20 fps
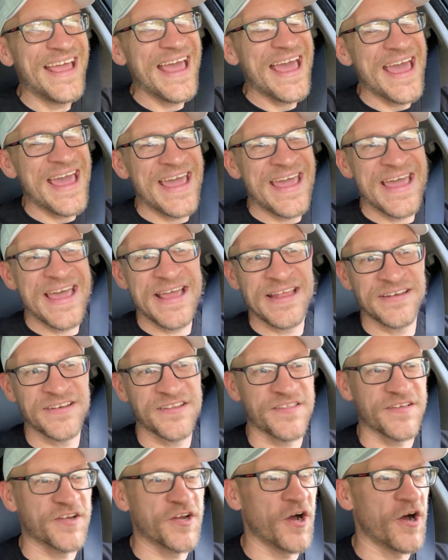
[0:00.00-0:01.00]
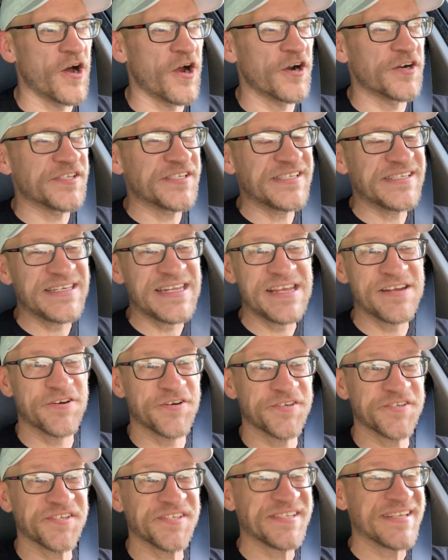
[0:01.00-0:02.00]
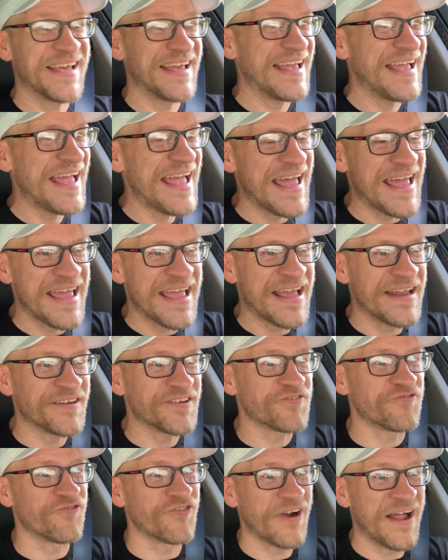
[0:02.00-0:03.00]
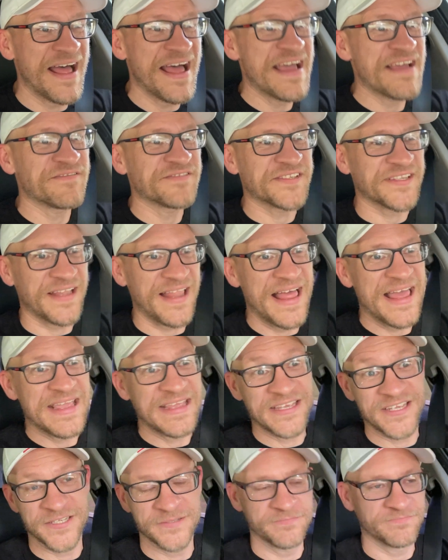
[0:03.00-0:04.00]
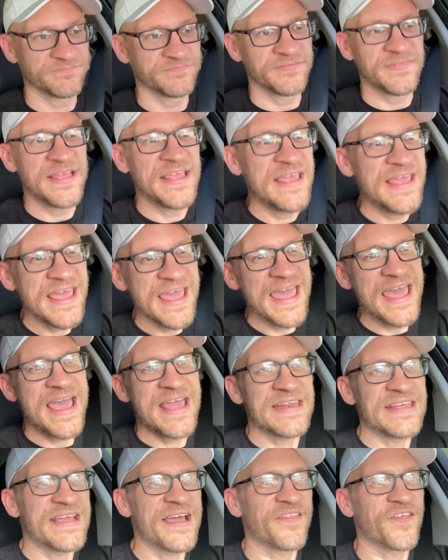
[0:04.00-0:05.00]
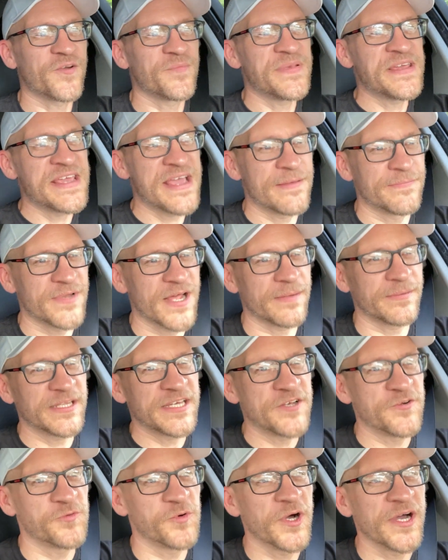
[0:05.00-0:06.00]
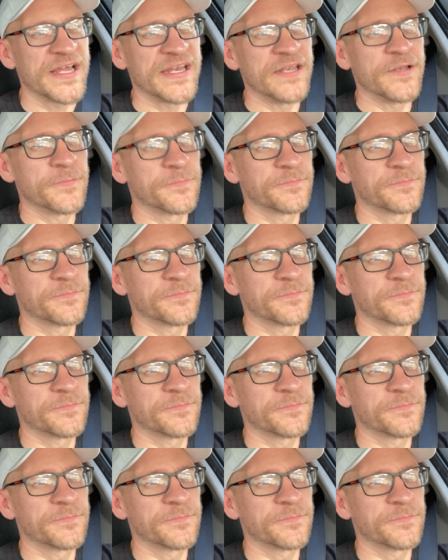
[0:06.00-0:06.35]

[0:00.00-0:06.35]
and the car steers and drives like any other BMW would.